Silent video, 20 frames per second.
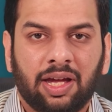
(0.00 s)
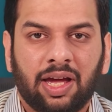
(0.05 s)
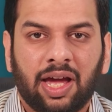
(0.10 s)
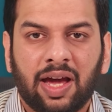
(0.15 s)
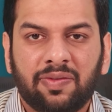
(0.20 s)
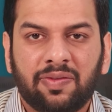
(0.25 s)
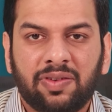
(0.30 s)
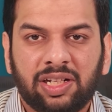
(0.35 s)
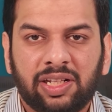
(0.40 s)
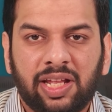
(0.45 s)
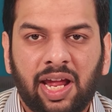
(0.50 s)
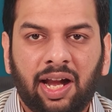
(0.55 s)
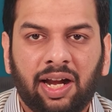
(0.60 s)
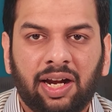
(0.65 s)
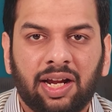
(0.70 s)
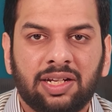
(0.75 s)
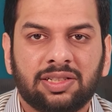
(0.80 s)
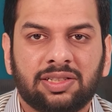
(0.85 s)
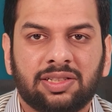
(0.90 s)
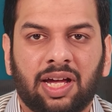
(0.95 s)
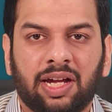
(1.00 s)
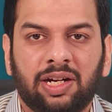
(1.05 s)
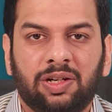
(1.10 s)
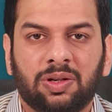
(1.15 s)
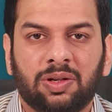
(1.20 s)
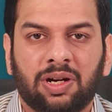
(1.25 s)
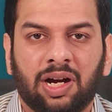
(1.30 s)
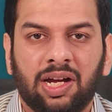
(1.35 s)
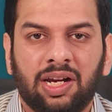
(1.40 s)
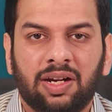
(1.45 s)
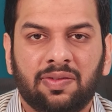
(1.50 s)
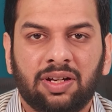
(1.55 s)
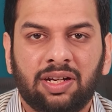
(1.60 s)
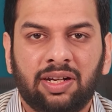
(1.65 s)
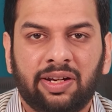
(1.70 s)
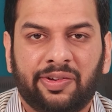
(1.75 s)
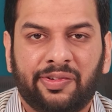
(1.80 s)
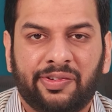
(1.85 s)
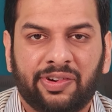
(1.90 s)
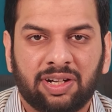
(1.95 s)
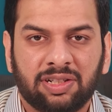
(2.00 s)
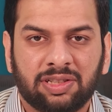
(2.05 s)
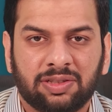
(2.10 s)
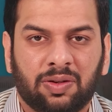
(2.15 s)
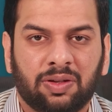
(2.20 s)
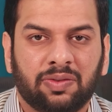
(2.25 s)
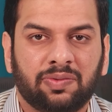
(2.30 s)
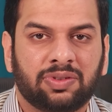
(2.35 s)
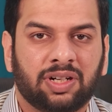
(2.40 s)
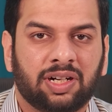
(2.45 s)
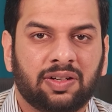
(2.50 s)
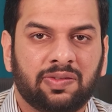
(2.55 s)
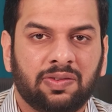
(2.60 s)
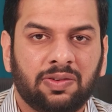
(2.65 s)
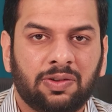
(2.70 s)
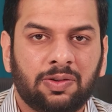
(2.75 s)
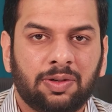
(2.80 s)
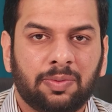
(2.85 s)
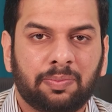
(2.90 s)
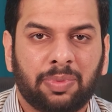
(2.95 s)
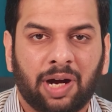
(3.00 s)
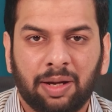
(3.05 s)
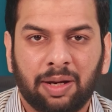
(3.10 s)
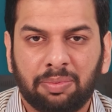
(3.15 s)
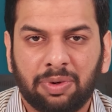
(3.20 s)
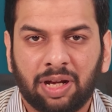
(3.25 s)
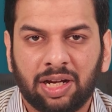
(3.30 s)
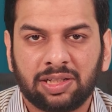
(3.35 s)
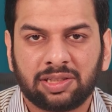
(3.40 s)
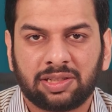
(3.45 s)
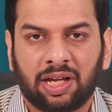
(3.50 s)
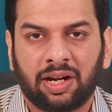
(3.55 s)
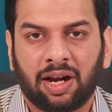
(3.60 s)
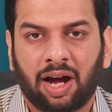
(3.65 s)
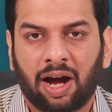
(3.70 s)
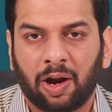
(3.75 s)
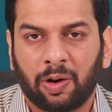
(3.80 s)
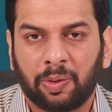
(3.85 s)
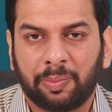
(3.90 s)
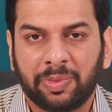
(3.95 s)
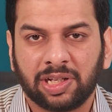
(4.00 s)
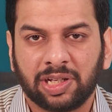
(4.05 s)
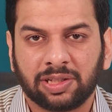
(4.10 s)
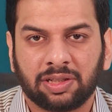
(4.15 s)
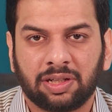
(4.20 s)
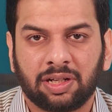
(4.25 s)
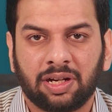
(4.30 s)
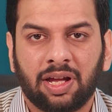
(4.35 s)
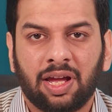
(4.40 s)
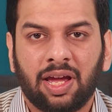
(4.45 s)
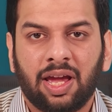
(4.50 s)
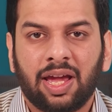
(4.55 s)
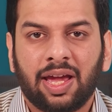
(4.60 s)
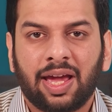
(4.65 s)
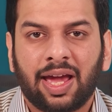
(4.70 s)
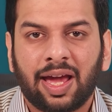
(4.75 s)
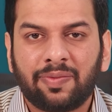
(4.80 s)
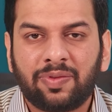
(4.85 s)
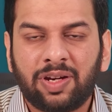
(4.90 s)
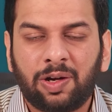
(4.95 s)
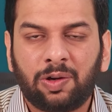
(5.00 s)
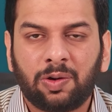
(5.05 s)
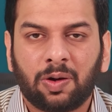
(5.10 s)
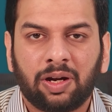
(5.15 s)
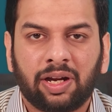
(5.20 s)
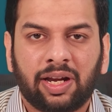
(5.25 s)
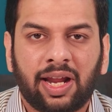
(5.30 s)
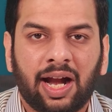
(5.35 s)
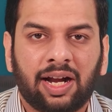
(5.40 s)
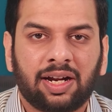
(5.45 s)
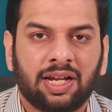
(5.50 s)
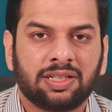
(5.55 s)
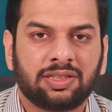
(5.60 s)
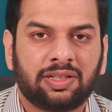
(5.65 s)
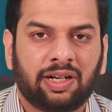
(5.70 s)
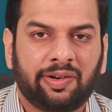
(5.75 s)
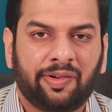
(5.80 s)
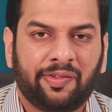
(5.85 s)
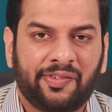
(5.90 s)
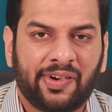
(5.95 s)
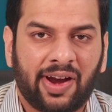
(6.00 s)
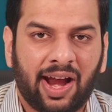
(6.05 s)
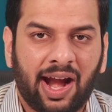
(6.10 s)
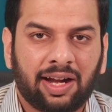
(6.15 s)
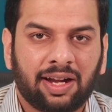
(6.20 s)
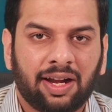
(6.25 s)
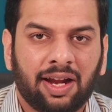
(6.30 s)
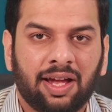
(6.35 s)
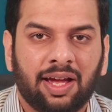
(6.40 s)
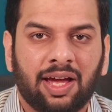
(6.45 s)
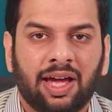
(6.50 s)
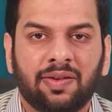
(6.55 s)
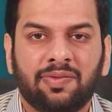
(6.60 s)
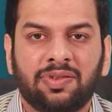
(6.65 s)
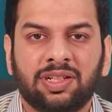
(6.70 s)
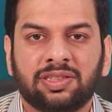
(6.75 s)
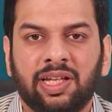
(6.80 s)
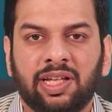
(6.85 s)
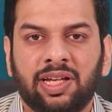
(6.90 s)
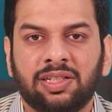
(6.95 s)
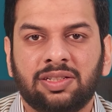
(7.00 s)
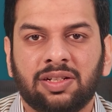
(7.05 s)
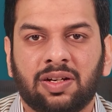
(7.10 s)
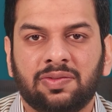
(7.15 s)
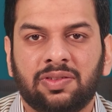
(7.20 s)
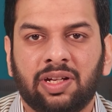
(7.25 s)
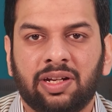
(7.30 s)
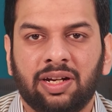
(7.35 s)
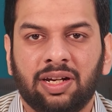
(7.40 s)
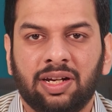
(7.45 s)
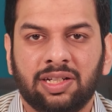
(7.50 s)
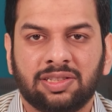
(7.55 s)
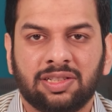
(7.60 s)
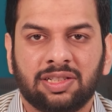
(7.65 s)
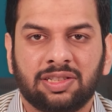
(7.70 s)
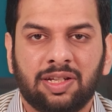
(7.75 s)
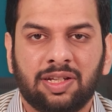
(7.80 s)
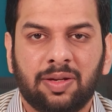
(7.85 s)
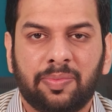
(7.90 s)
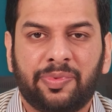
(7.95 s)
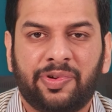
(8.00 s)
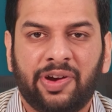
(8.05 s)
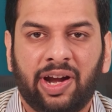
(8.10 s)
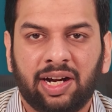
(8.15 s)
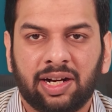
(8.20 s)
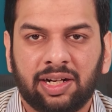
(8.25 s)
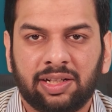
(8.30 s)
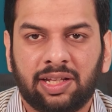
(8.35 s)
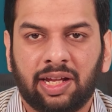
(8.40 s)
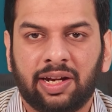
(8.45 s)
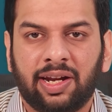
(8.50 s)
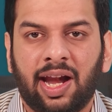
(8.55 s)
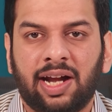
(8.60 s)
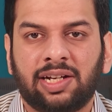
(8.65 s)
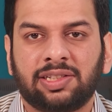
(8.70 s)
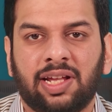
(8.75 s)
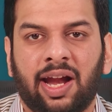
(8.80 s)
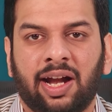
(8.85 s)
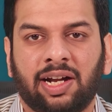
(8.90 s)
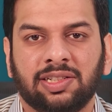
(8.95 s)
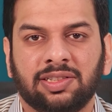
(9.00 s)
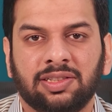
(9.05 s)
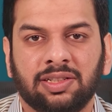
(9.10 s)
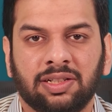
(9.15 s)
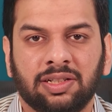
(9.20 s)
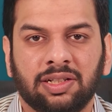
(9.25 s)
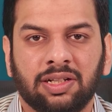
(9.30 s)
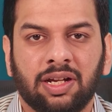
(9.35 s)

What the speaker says: Everything inside Gohighlevel runs on workflow, pipelines, and automation. Every contact is tracked, every stage of the relationship triggers the next action.